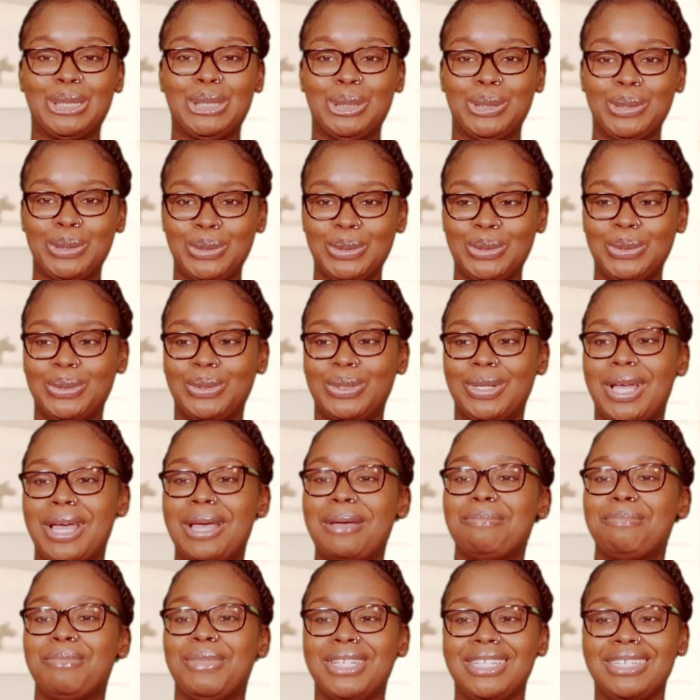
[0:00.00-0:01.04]
to
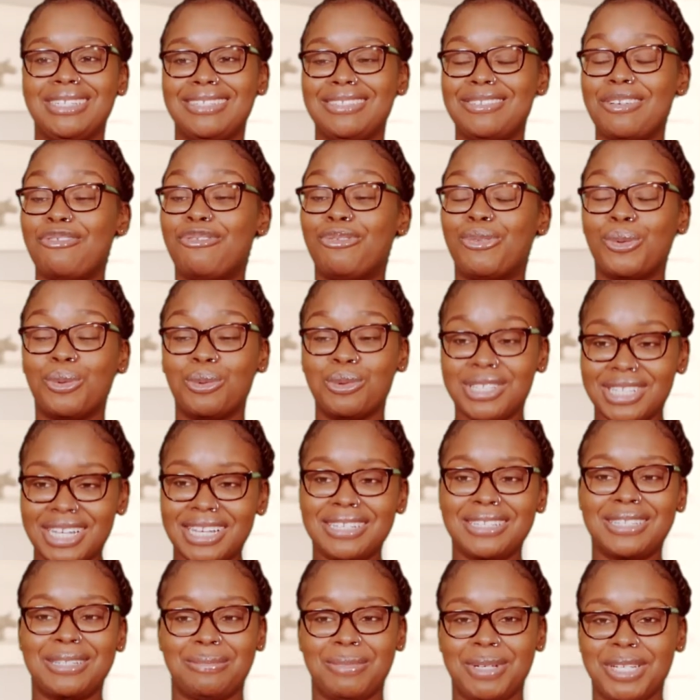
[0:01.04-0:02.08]
be 4
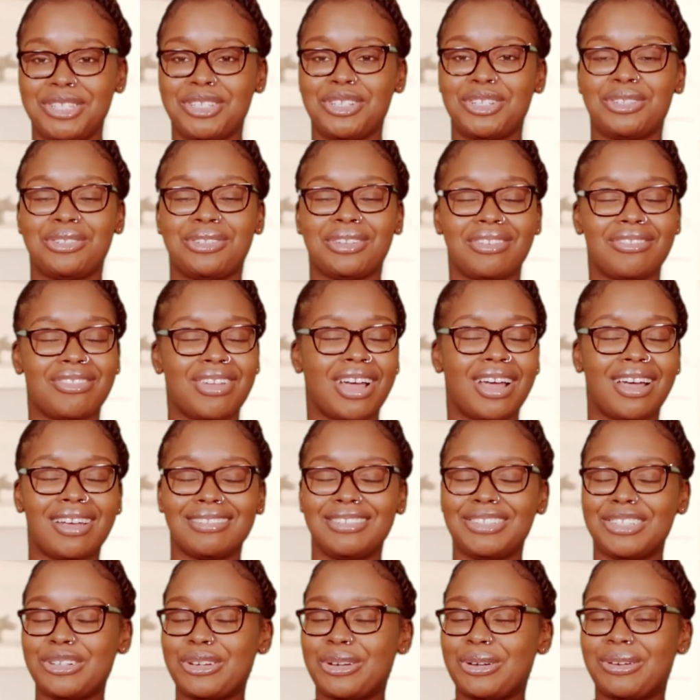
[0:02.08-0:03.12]
centimeters so that,
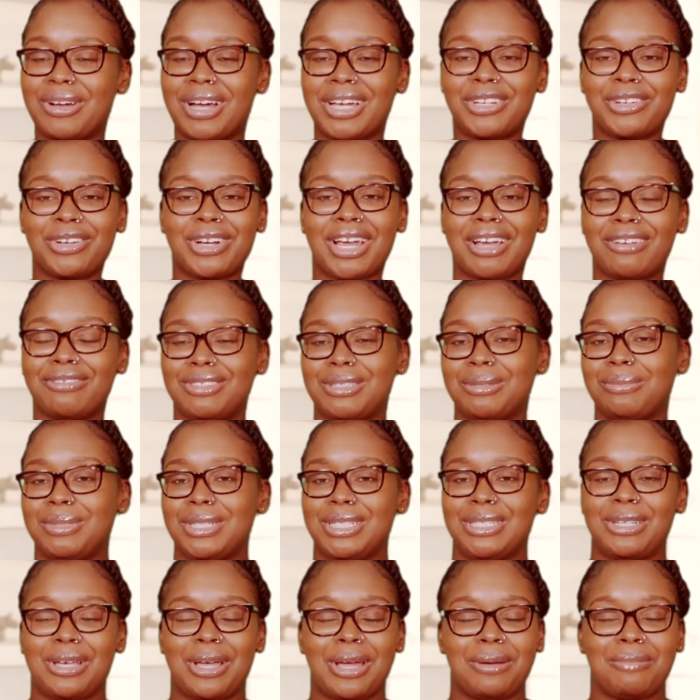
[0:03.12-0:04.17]
you know, I don't have to be
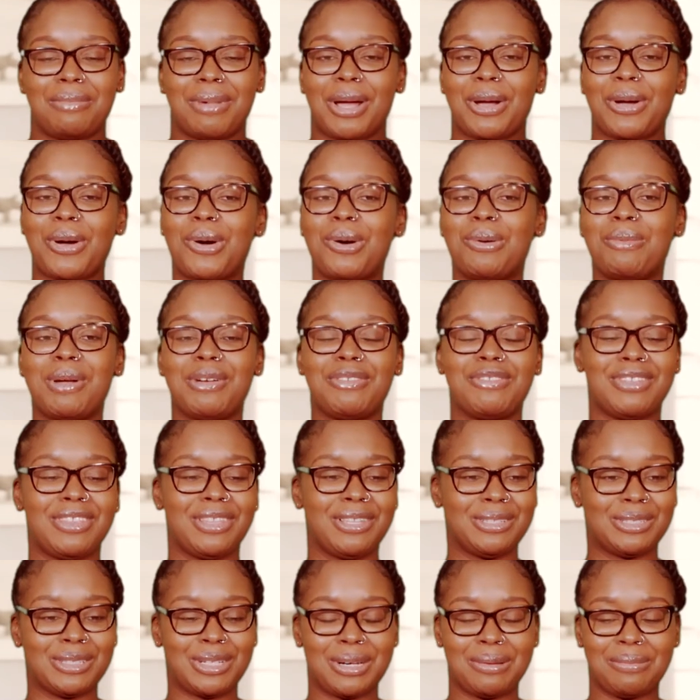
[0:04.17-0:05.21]
turned back home.
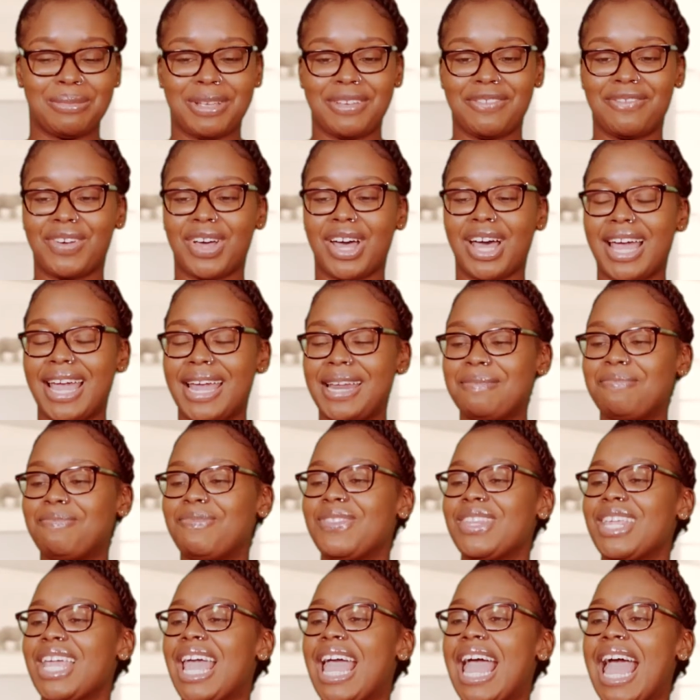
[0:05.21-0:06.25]
Everything's going to be fine.
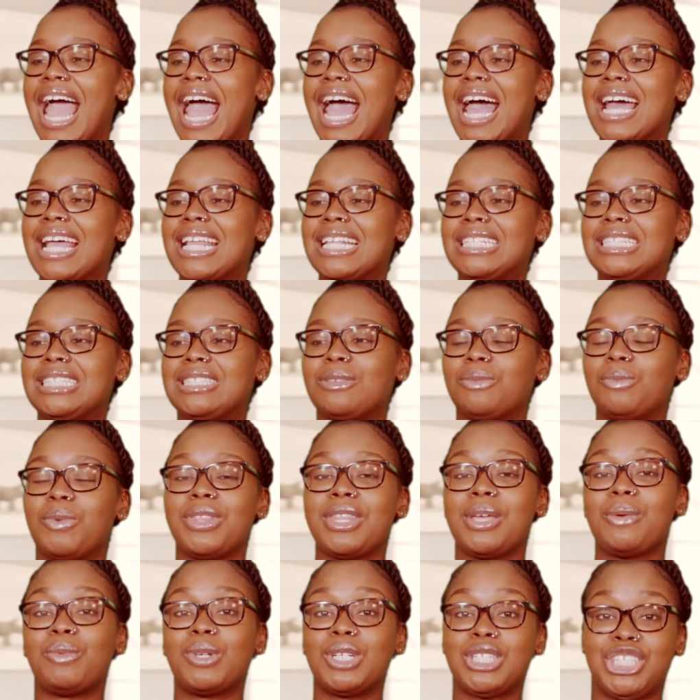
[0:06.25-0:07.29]
And when
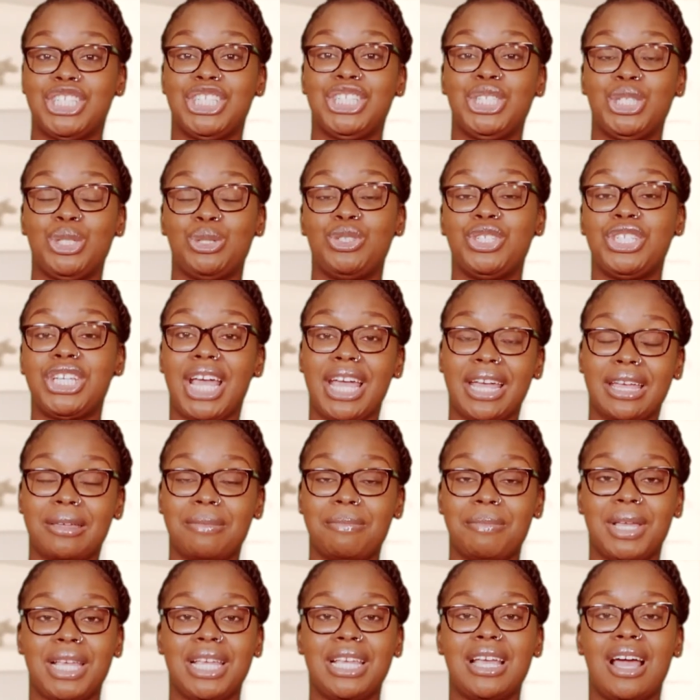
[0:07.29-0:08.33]
they wanted to check
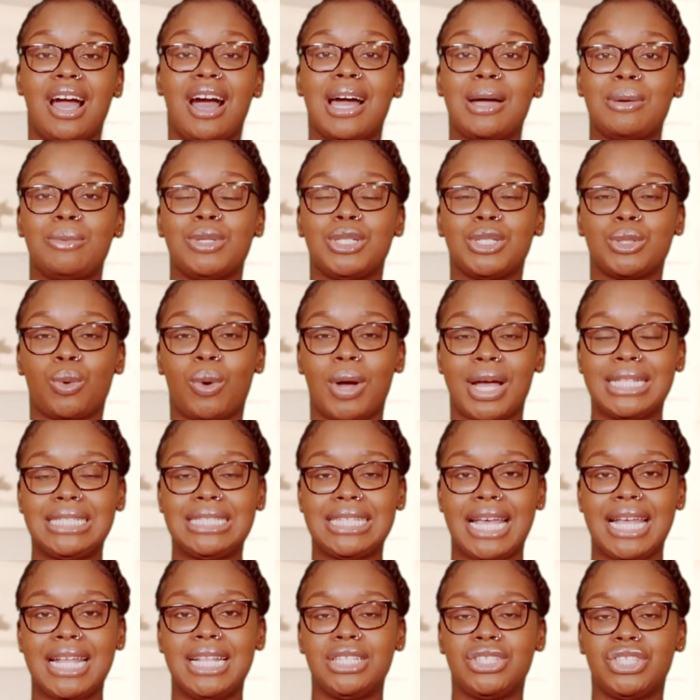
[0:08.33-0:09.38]
me, I was quite
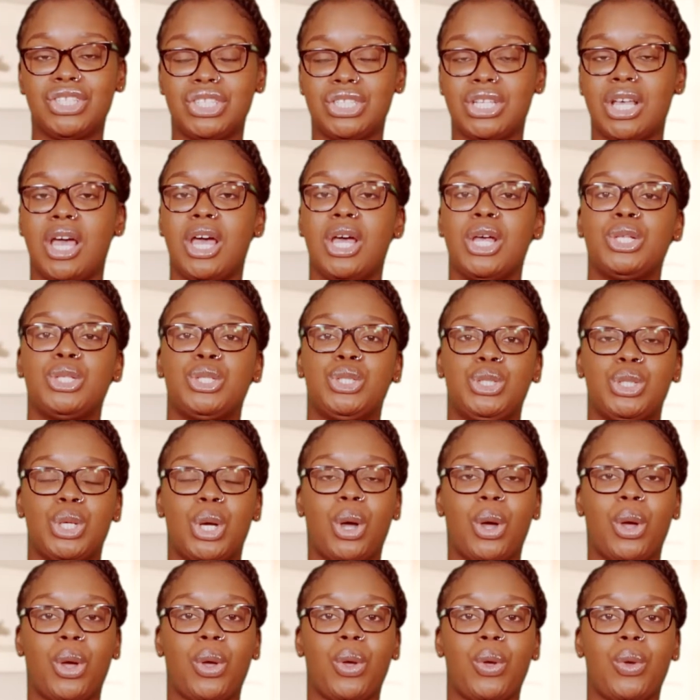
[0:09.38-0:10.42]
tense.
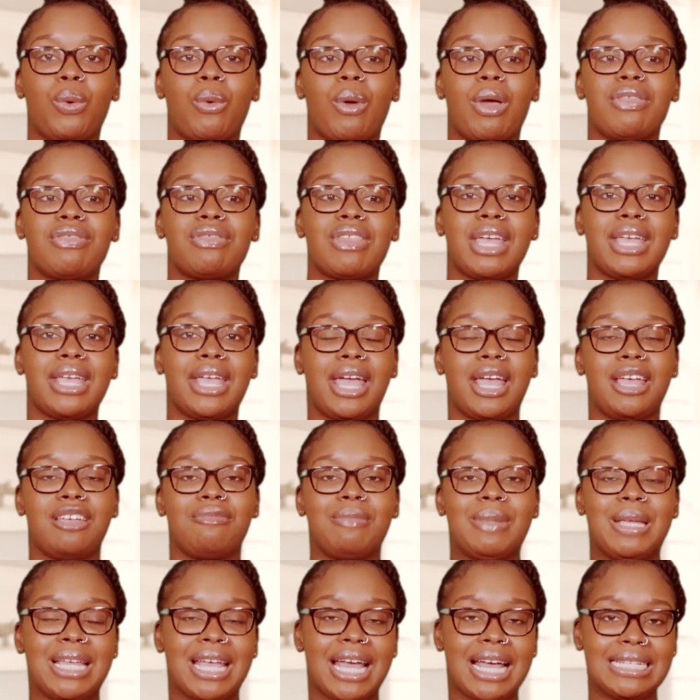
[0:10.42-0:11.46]
So they gave
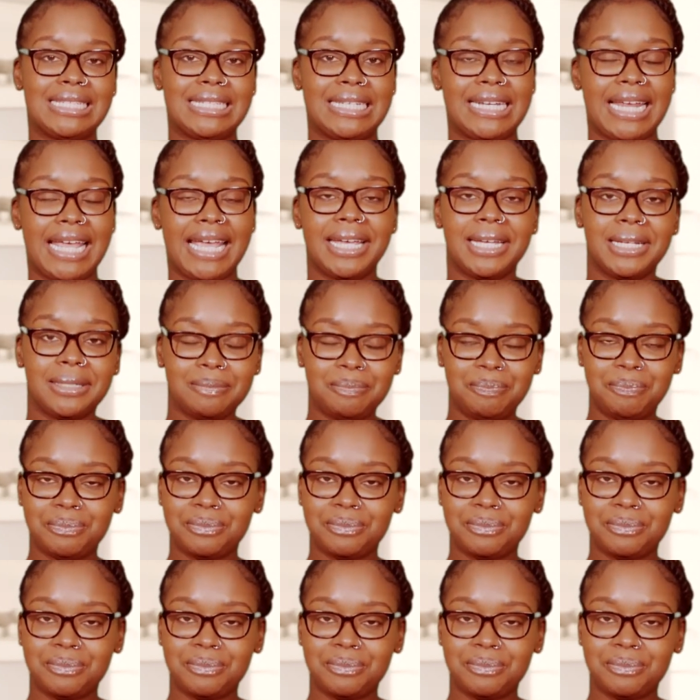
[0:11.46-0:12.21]
me gas and air.